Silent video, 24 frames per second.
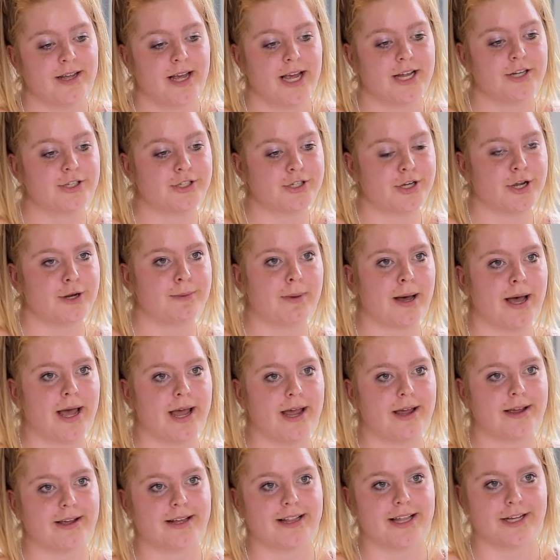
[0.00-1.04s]
and showed
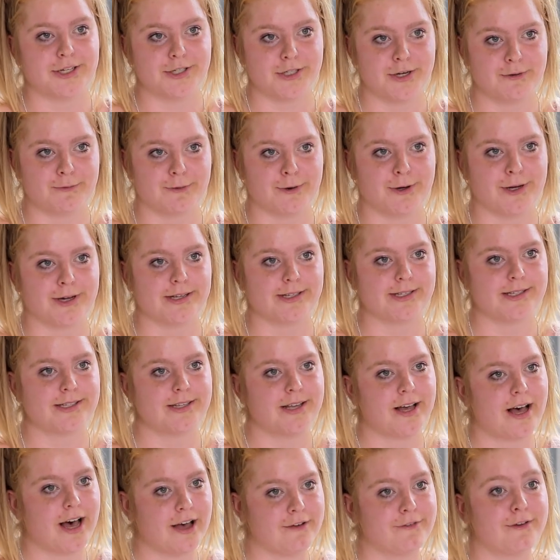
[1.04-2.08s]
my collection of works,
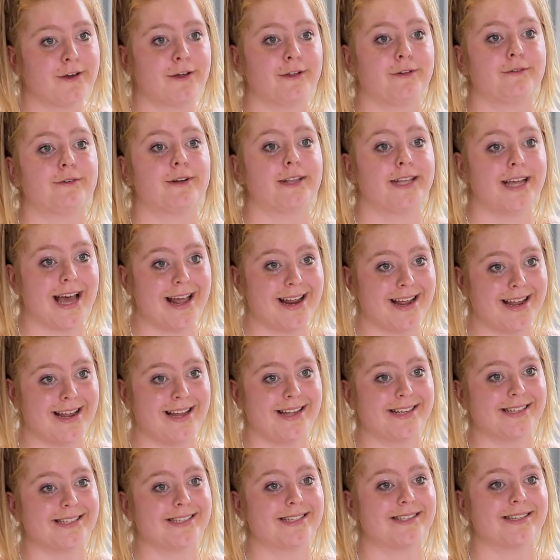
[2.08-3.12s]
I felt really at
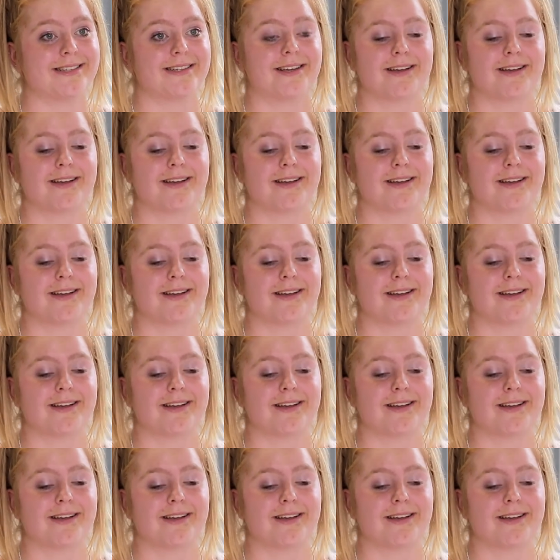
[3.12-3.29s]
ease,